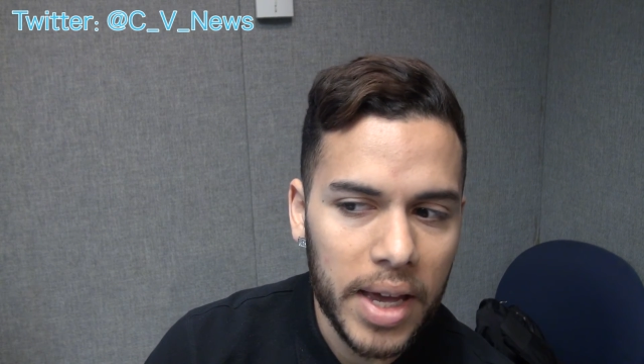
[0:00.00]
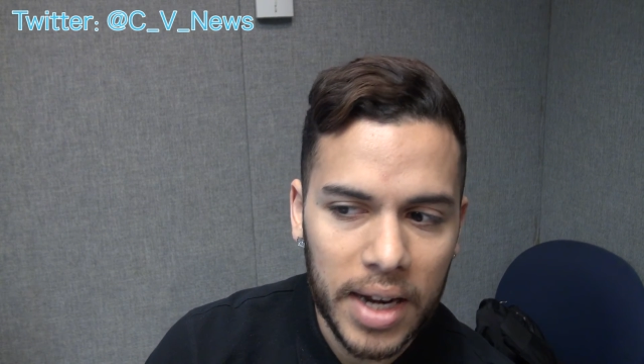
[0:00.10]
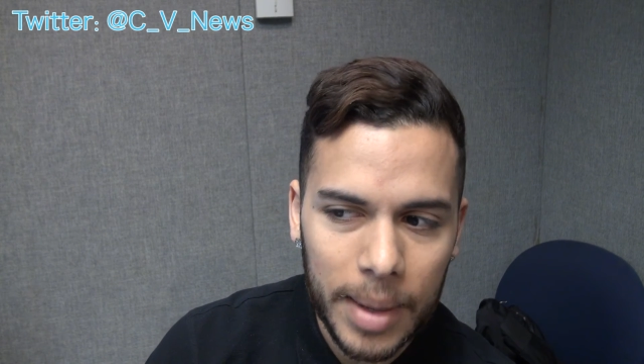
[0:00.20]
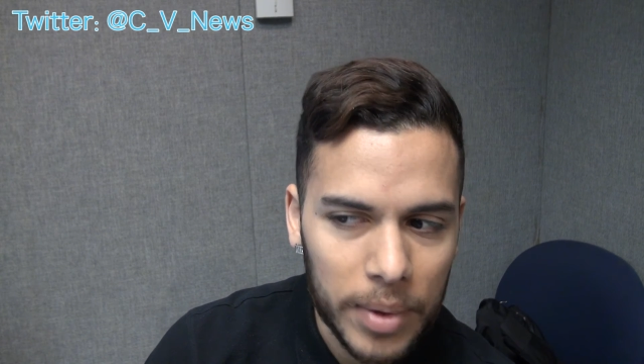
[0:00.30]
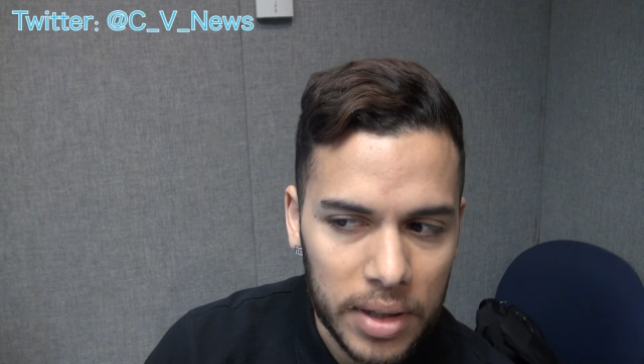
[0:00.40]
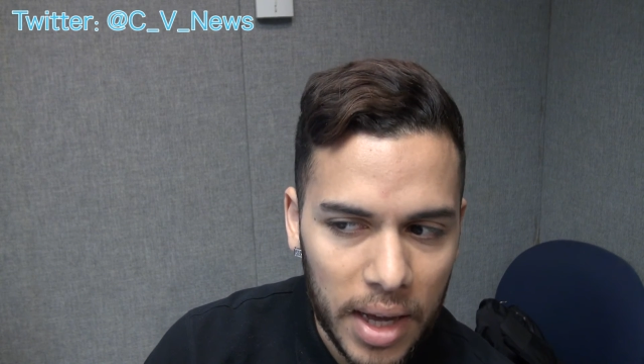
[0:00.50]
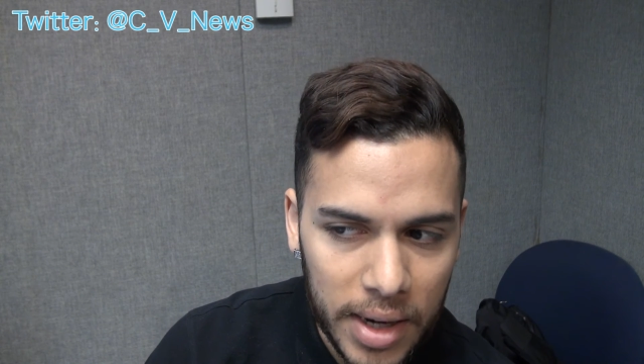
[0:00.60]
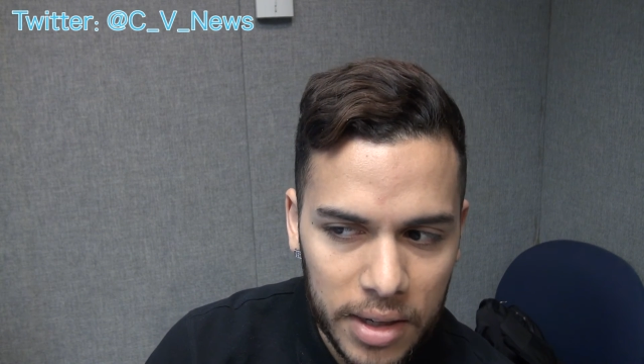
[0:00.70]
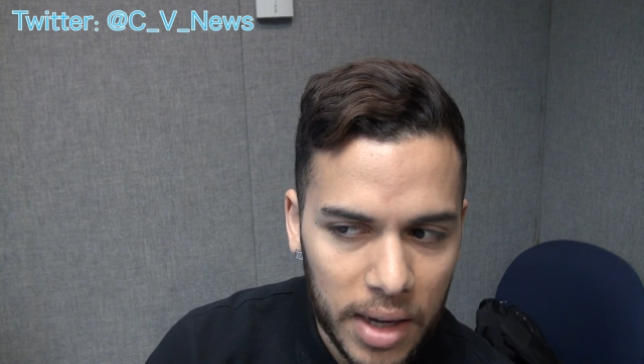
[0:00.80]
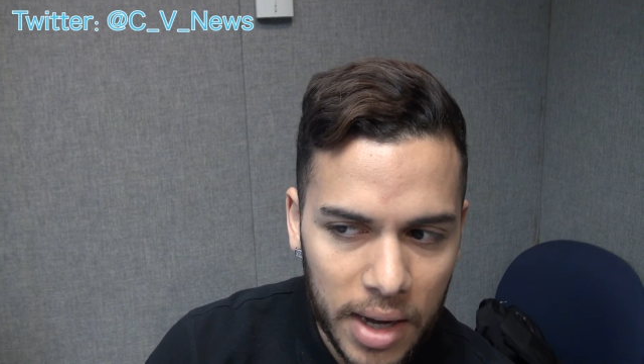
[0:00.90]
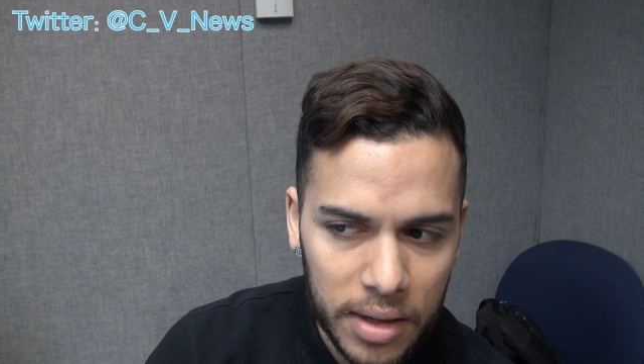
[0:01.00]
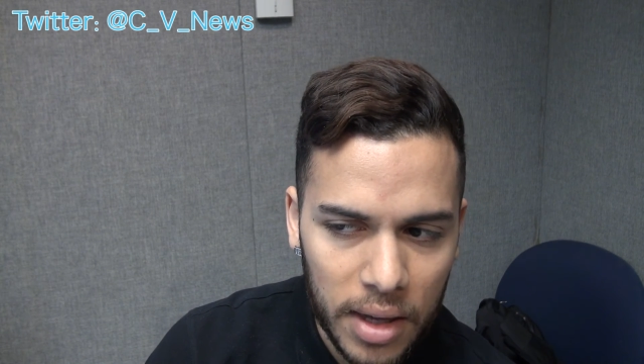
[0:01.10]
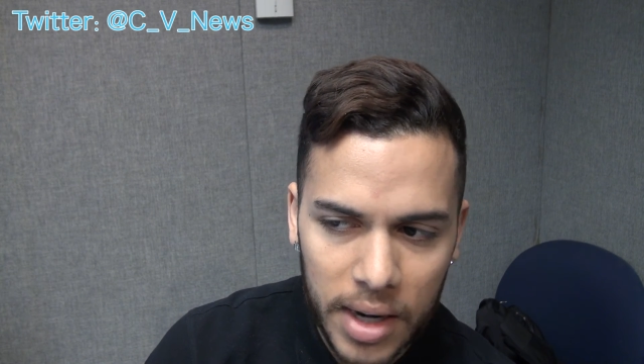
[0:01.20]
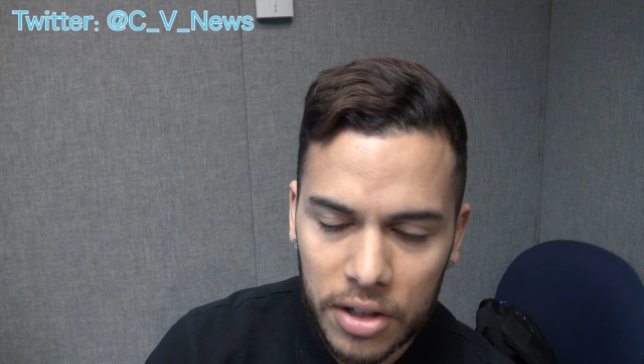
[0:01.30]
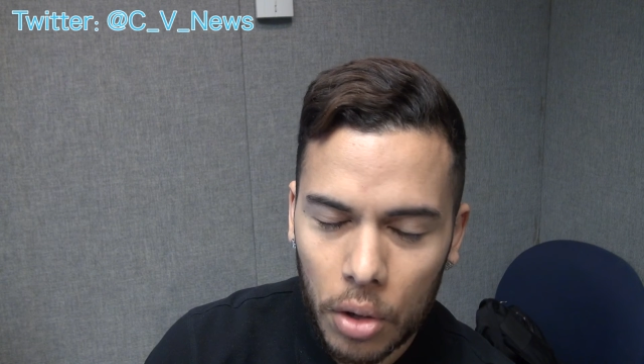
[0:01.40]
and
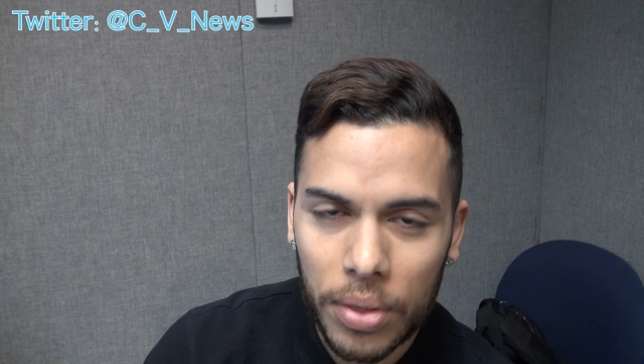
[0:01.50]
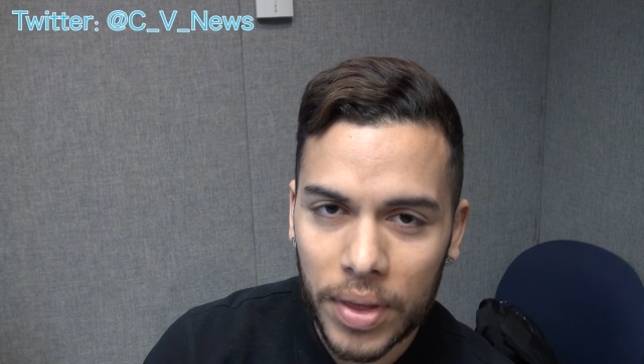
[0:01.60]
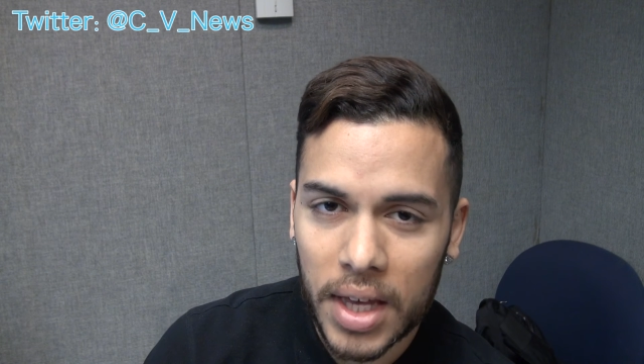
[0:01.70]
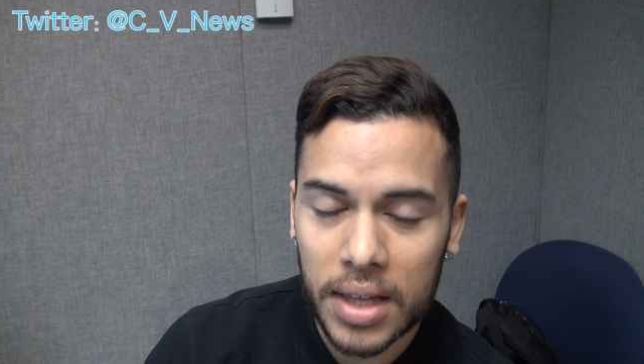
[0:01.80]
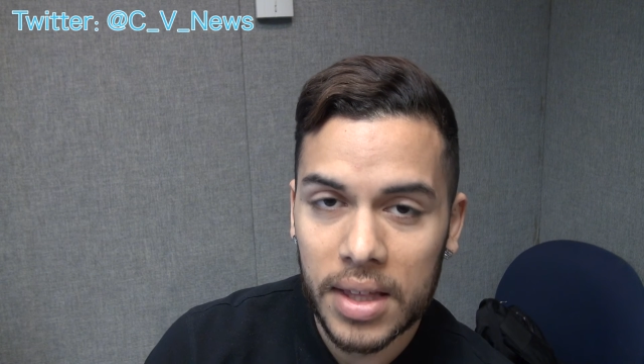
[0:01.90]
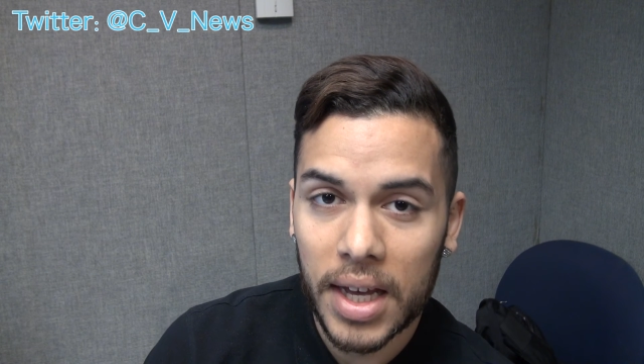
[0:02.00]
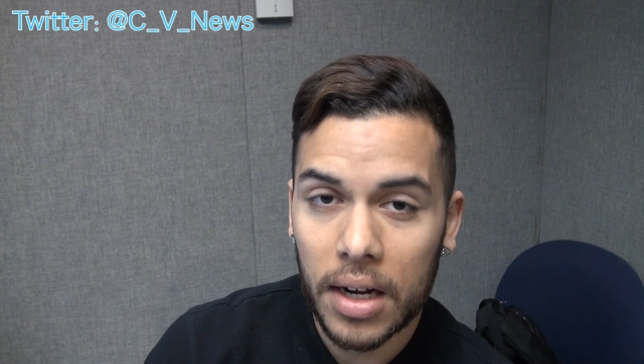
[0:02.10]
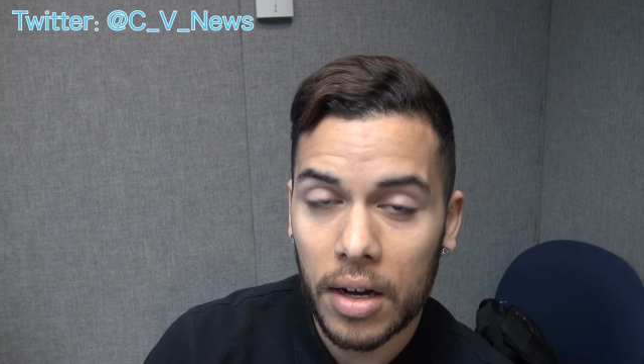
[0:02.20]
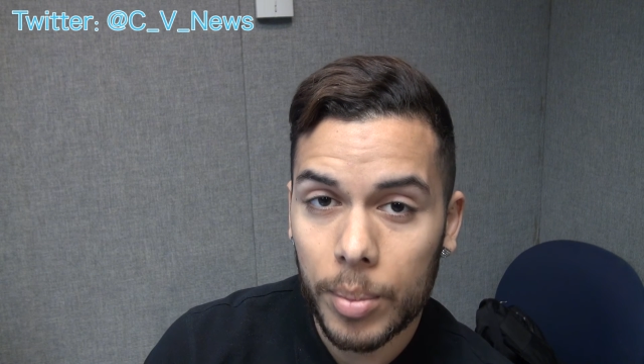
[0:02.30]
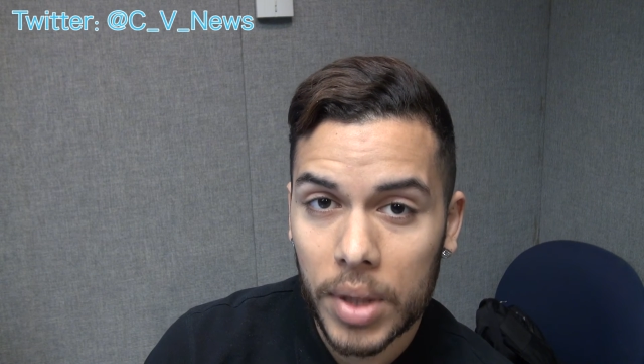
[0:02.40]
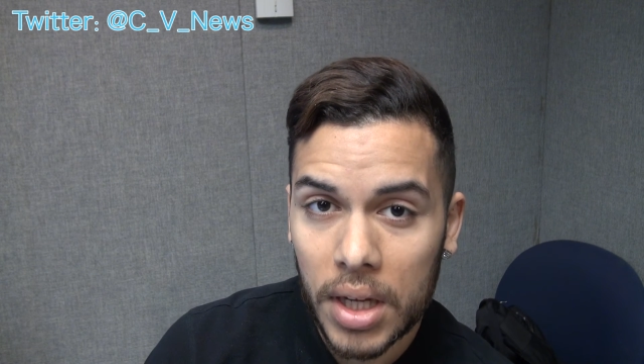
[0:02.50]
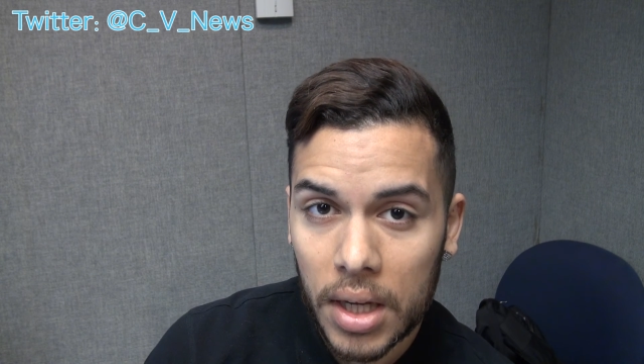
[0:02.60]
I don't think that